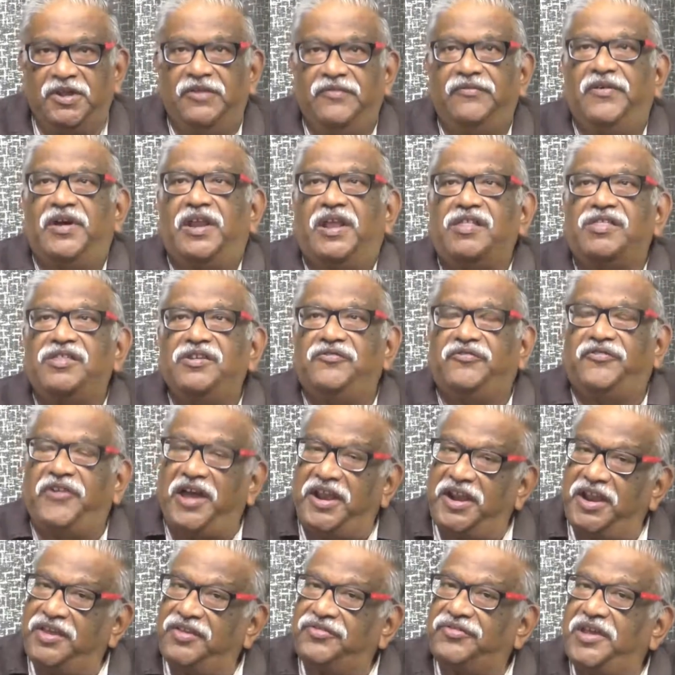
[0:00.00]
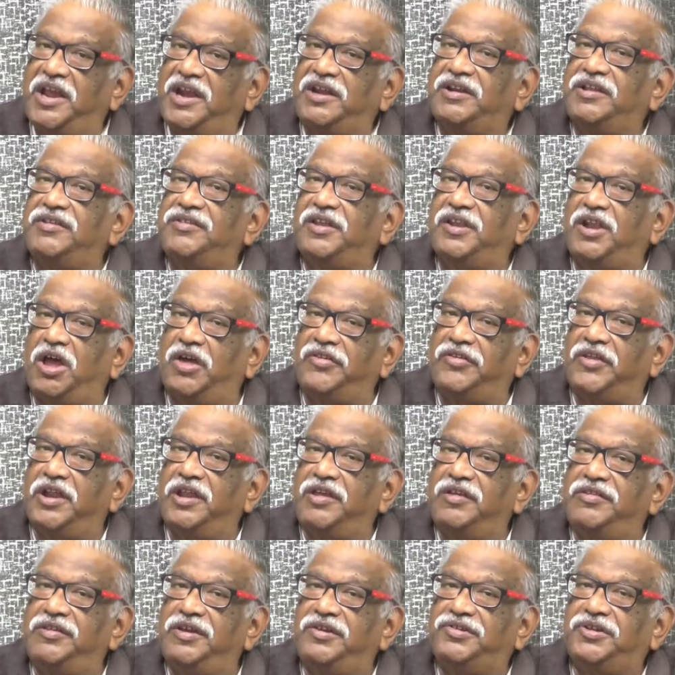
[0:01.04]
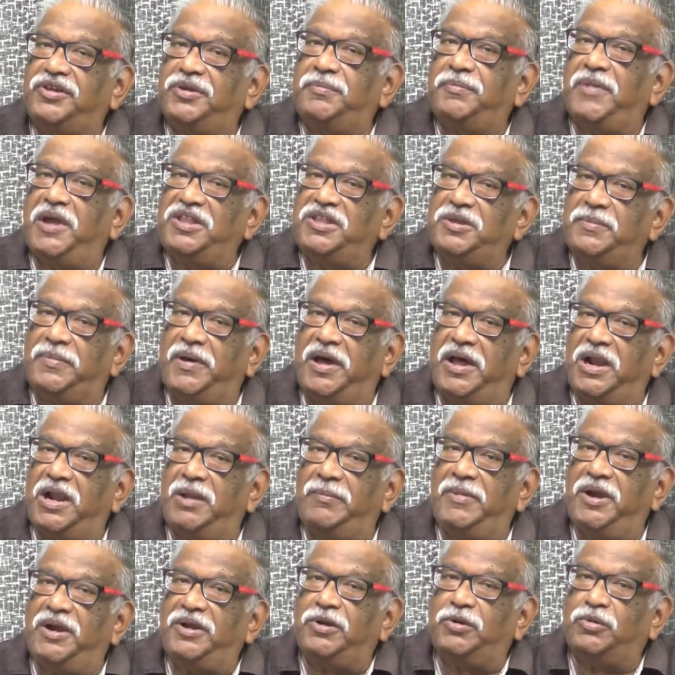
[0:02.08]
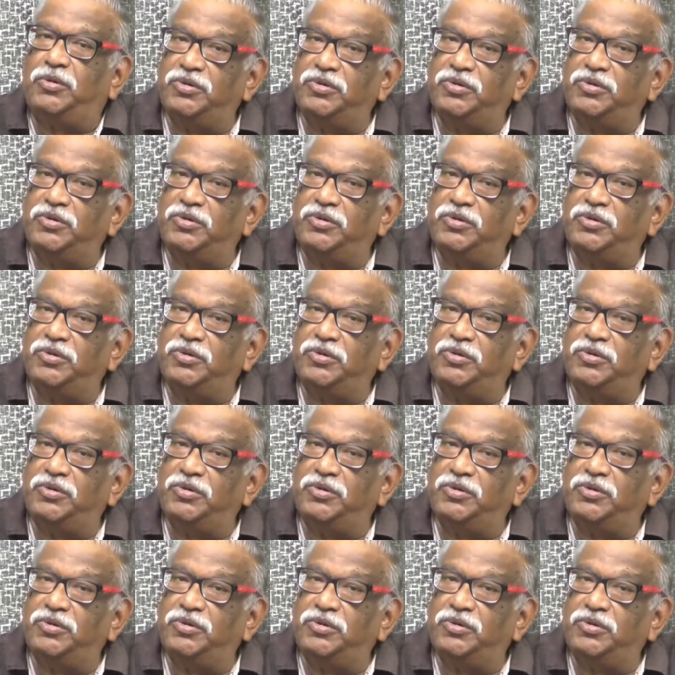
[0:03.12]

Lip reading: whereas the Finance Act is an authorization by the Parliament